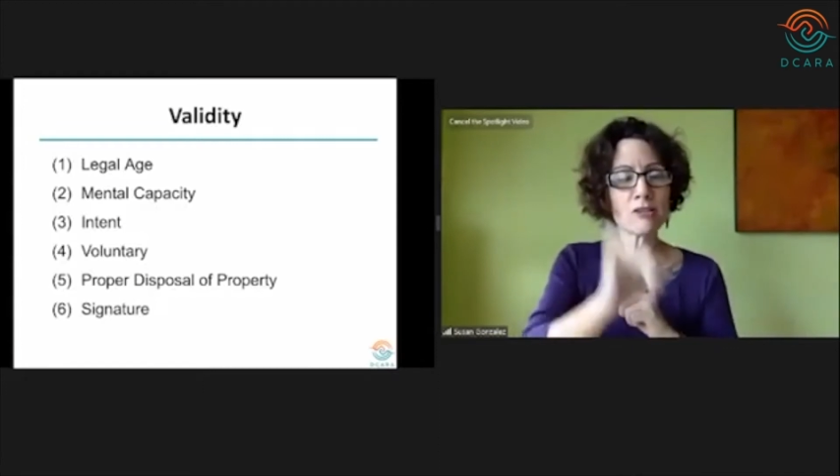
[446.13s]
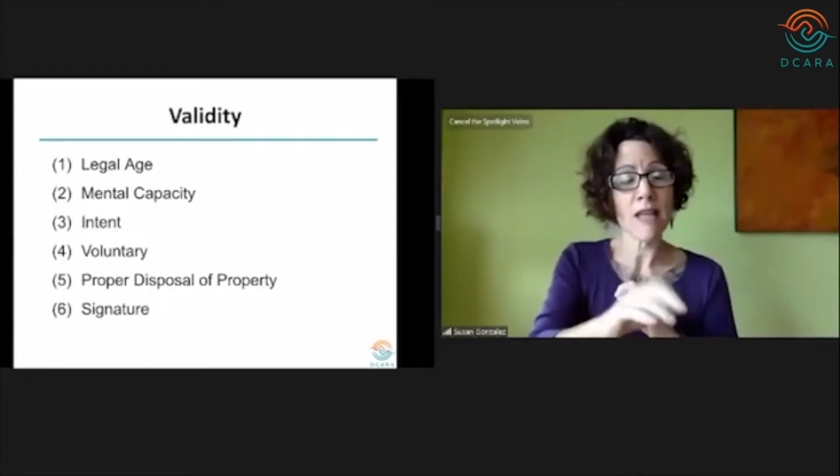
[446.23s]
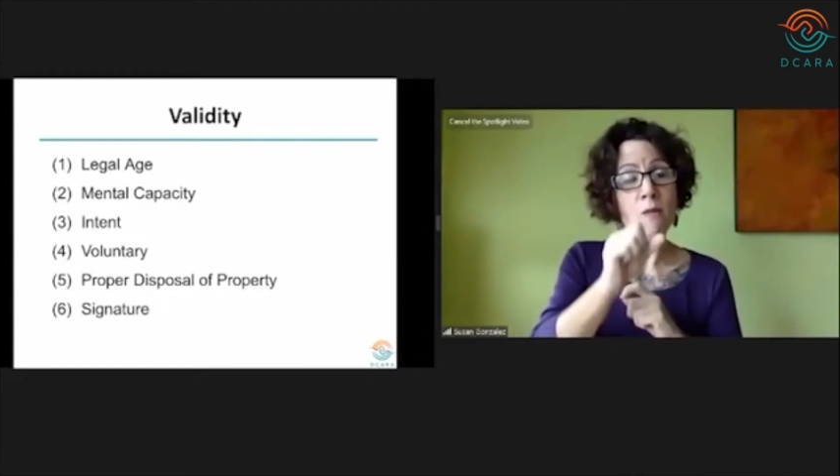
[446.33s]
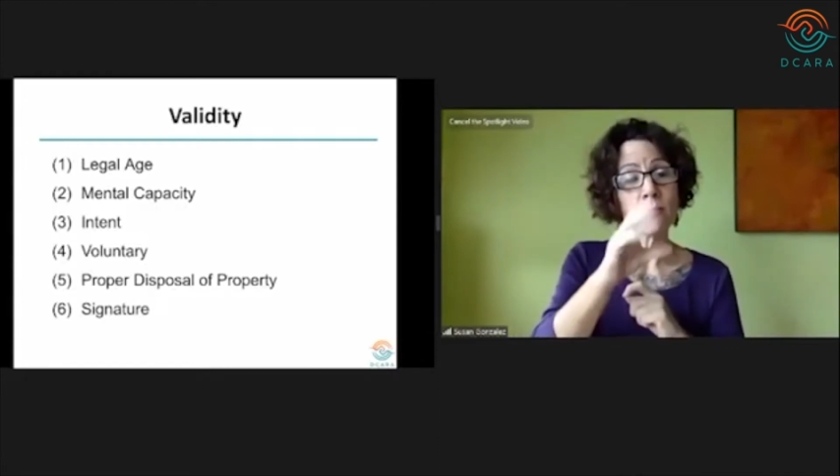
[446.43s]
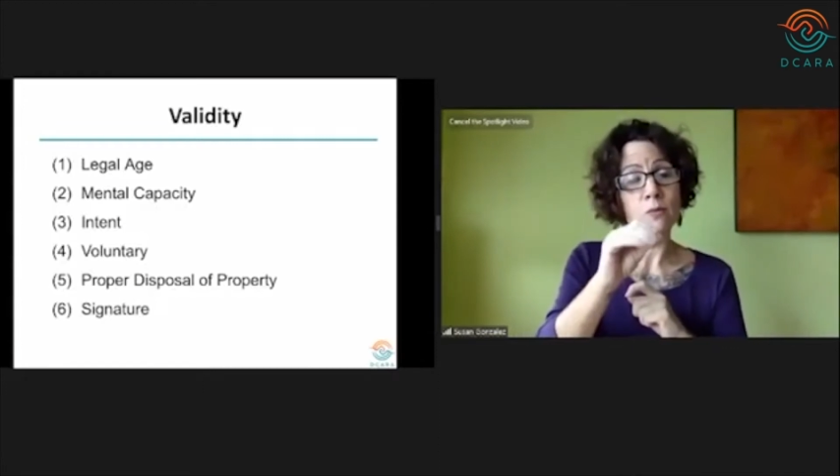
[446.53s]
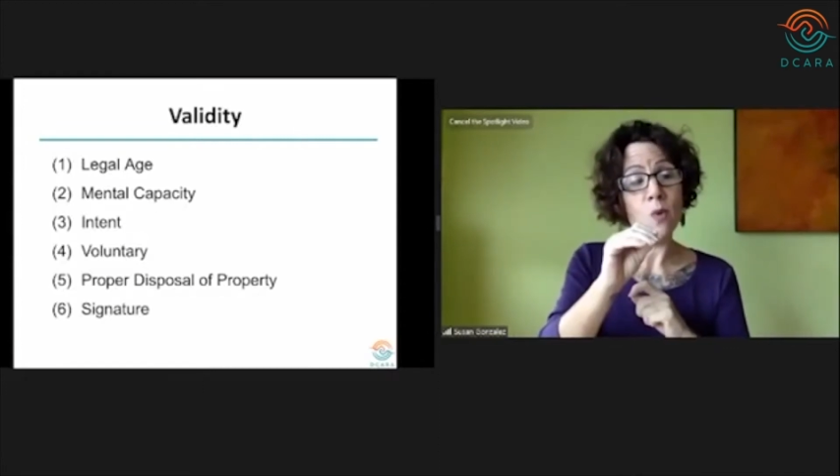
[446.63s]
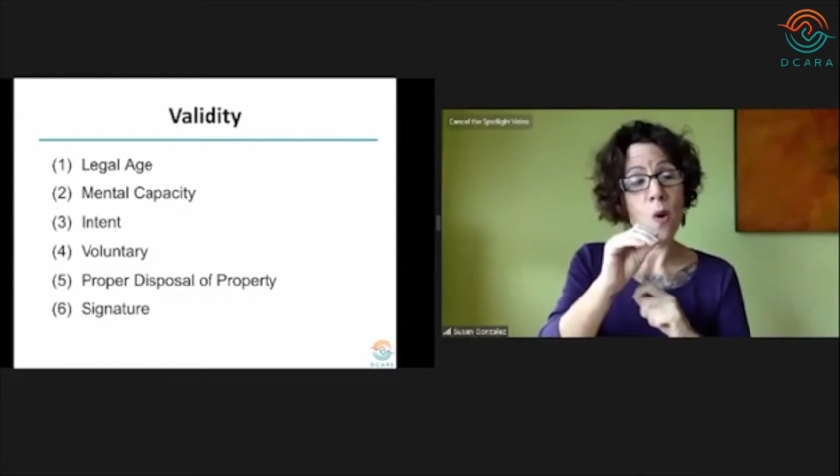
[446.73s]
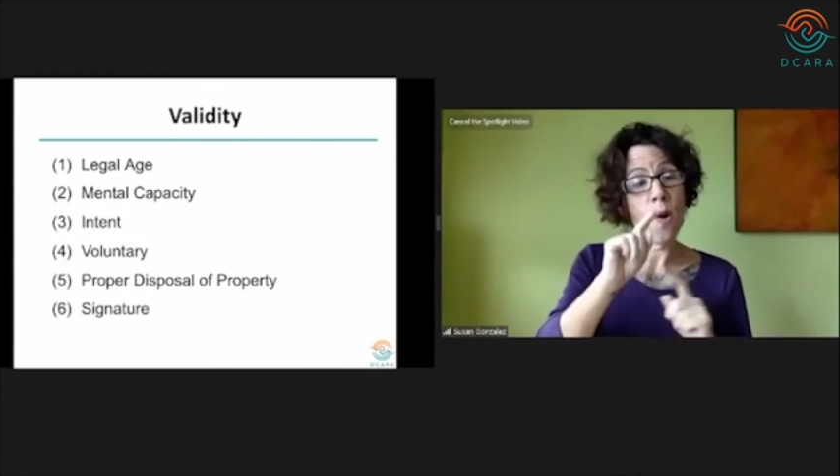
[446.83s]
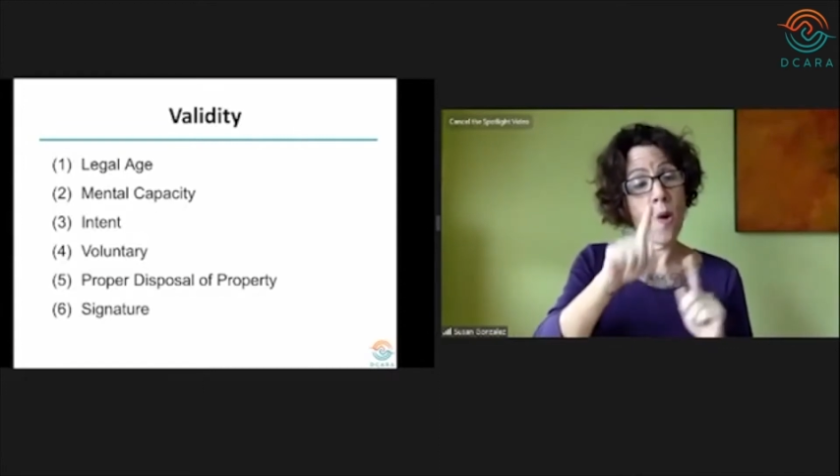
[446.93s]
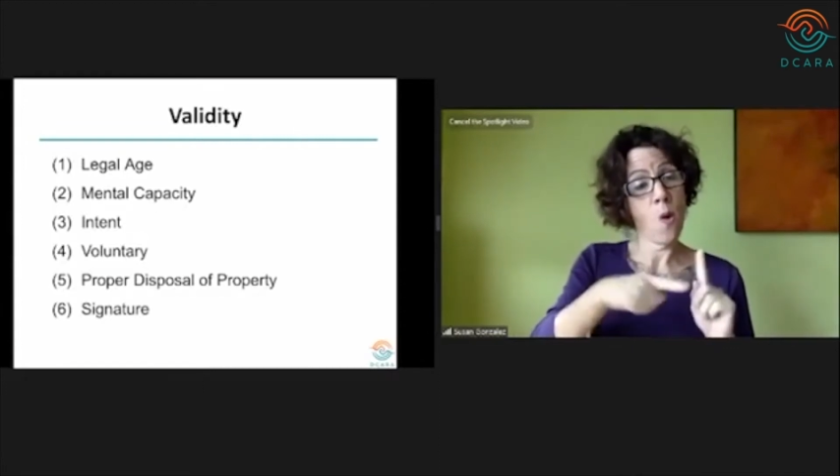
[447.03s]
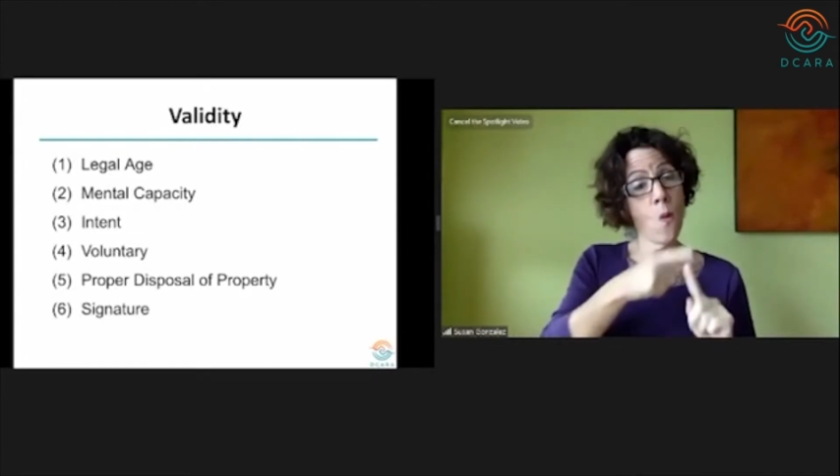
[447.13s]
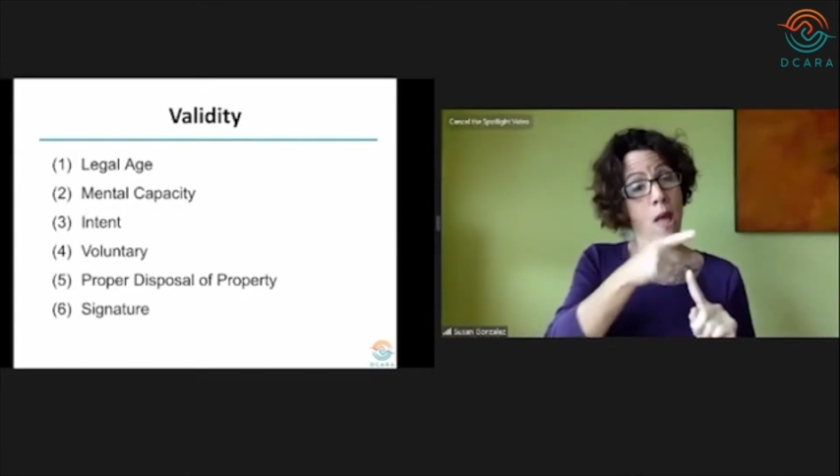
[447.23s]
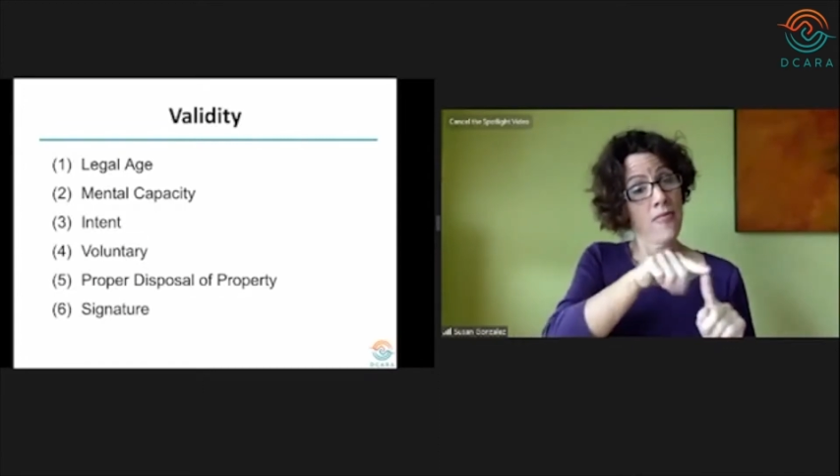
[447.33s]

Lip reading: able to reverse that,